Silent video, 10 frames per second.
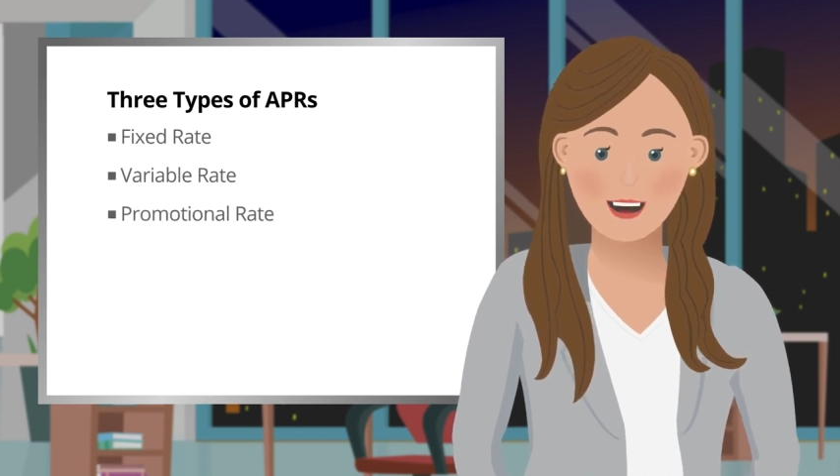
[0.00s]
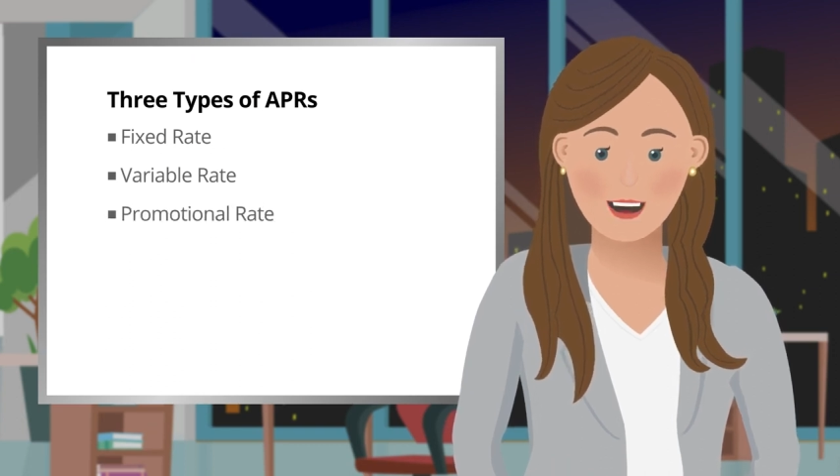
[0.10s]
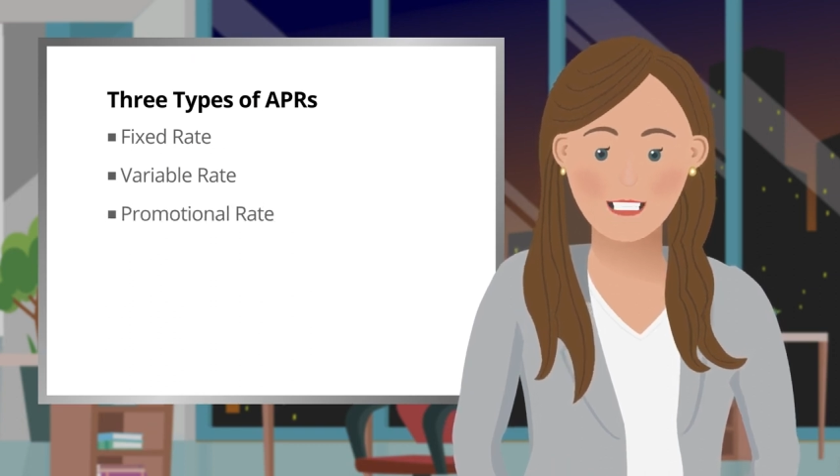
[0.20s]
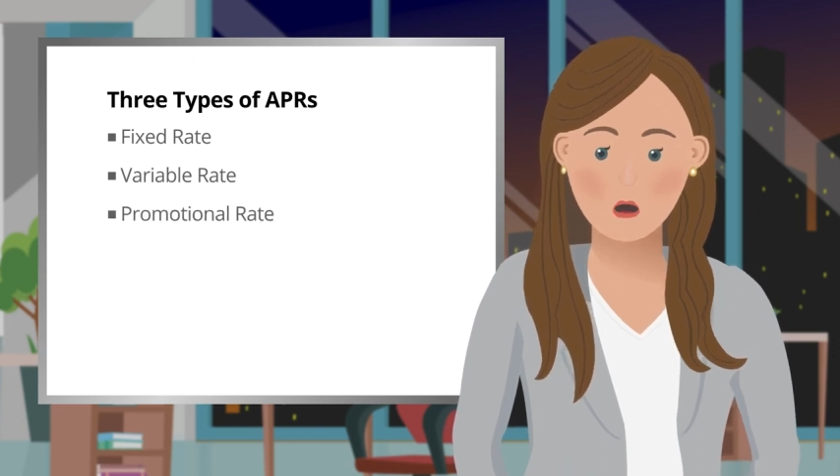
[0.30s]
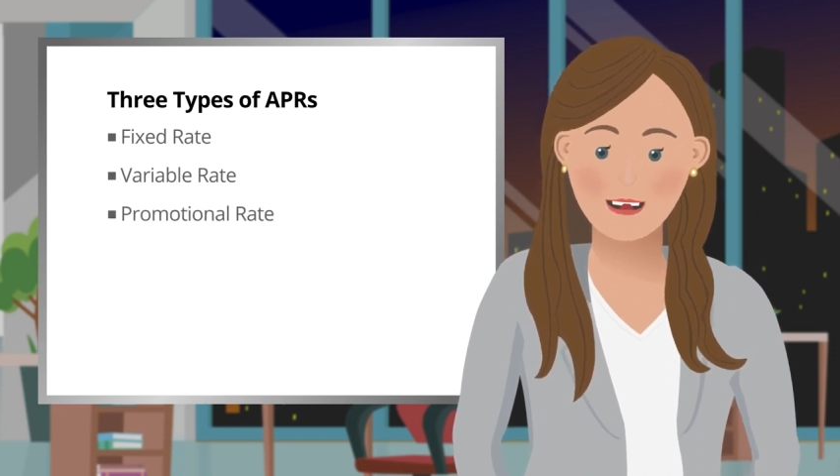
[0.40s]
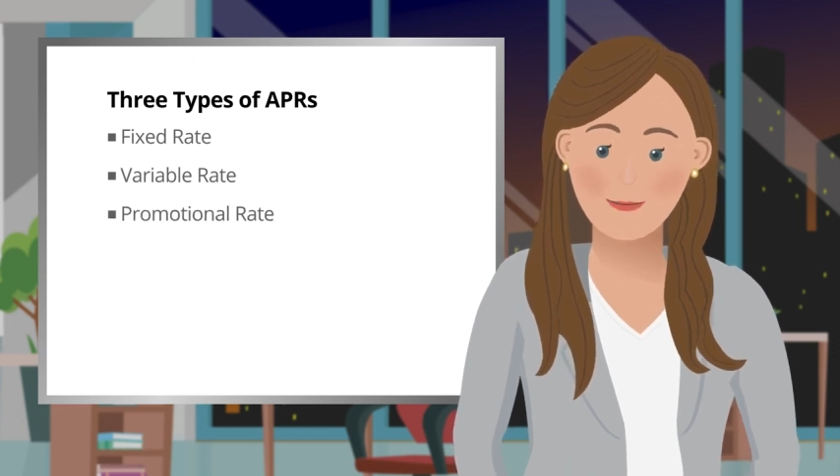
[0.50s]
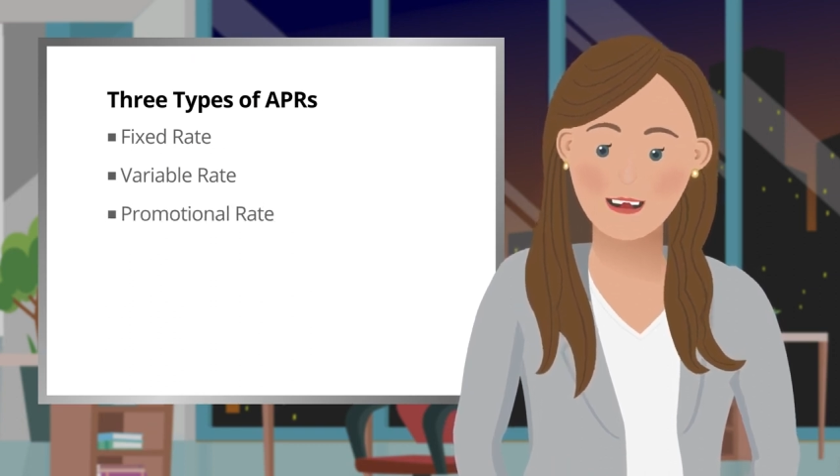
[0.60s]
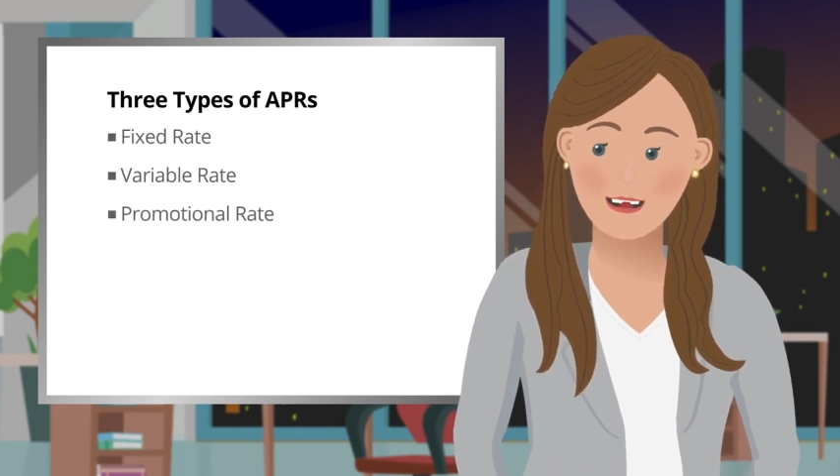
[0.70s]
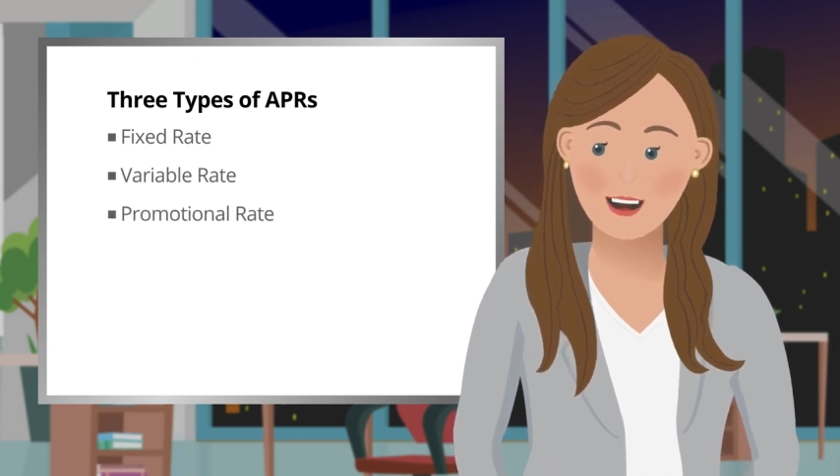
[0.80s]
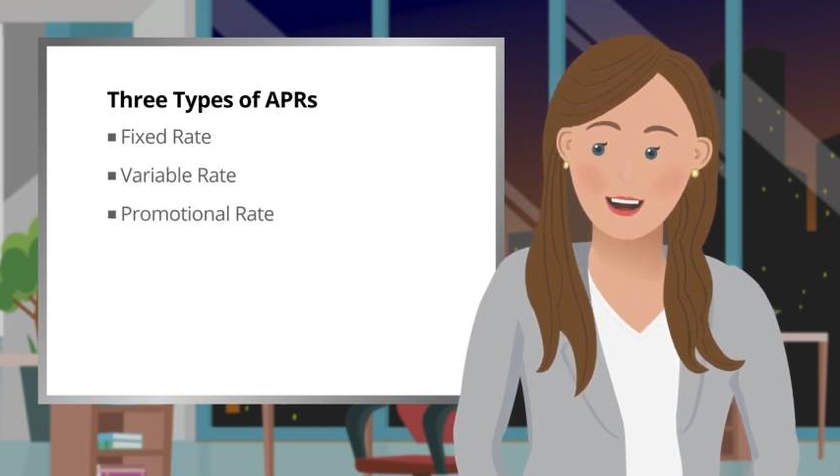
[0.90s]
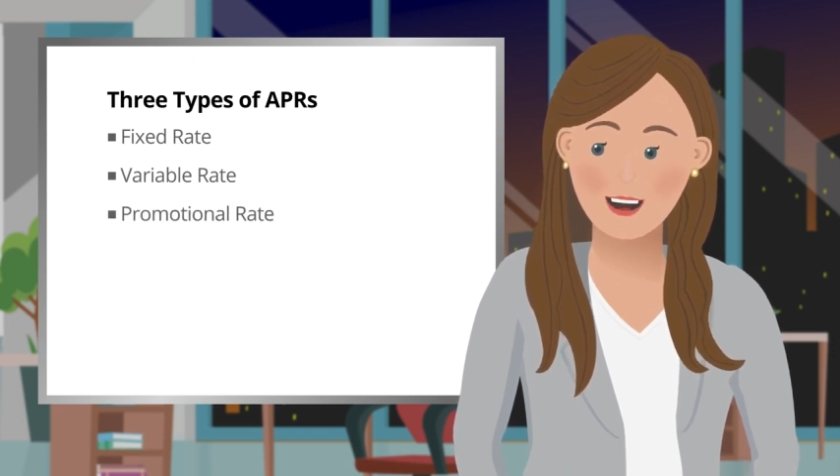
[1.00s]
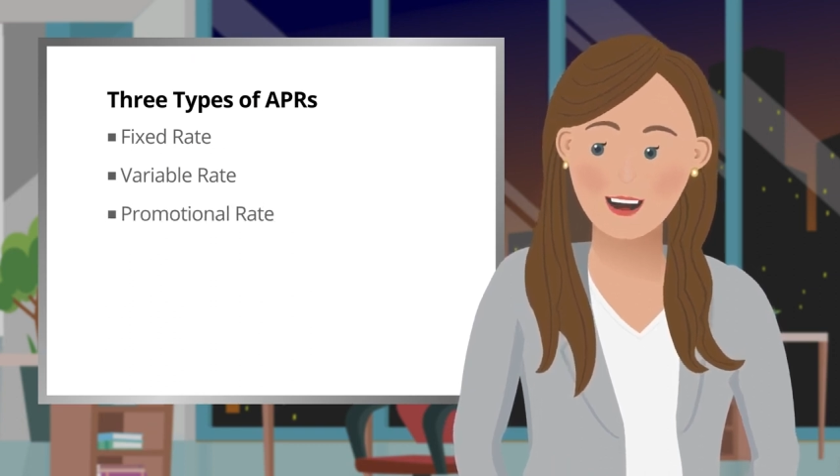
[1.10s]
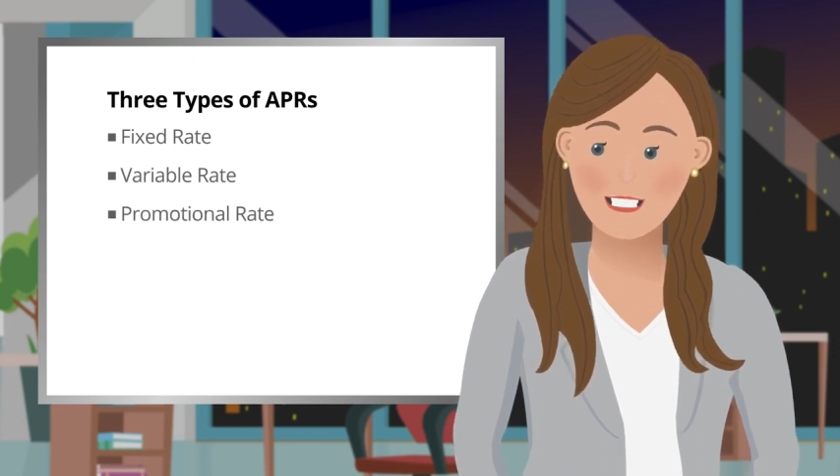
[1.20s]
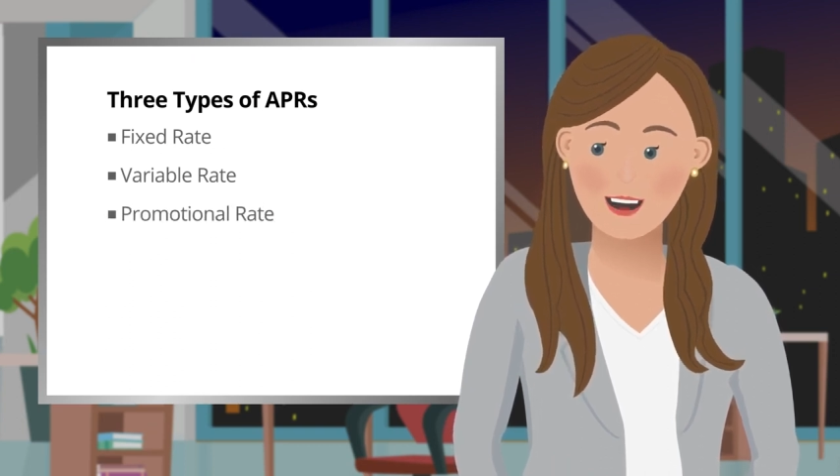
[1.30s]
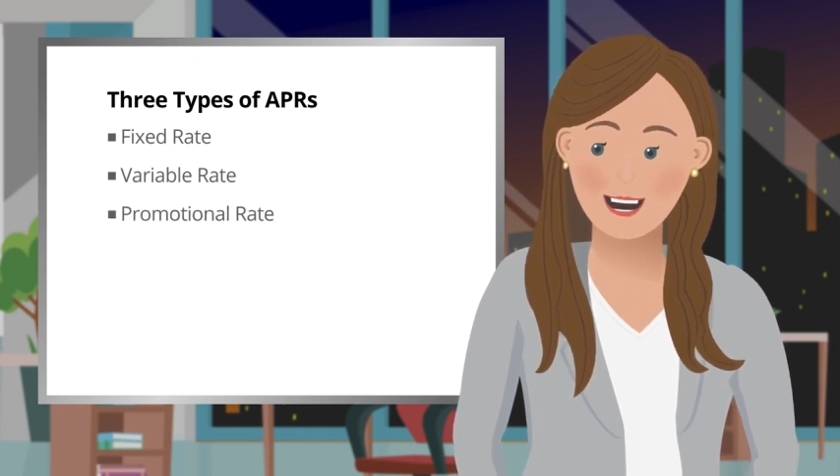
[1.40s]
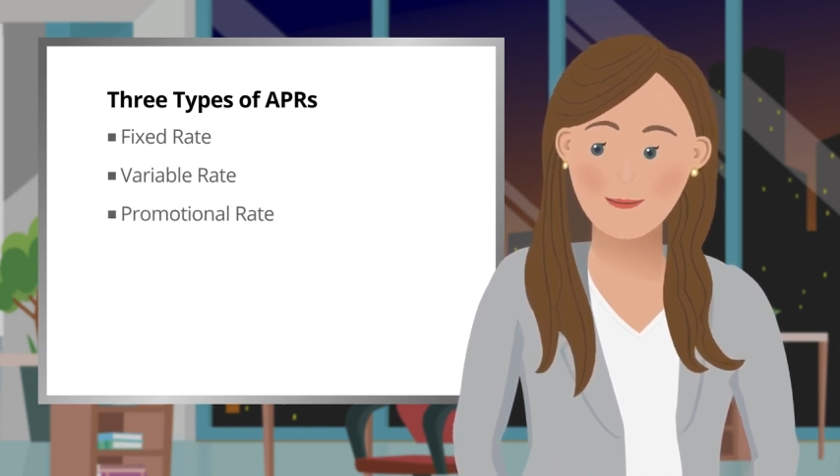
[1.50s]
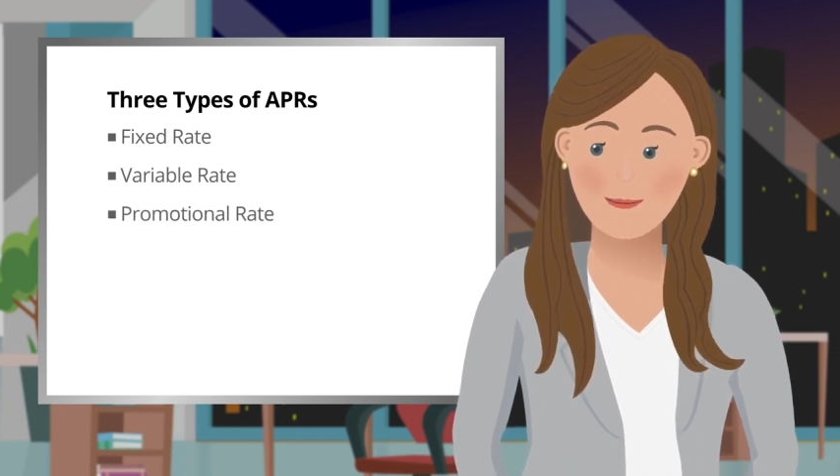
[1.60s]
for a limited amount of time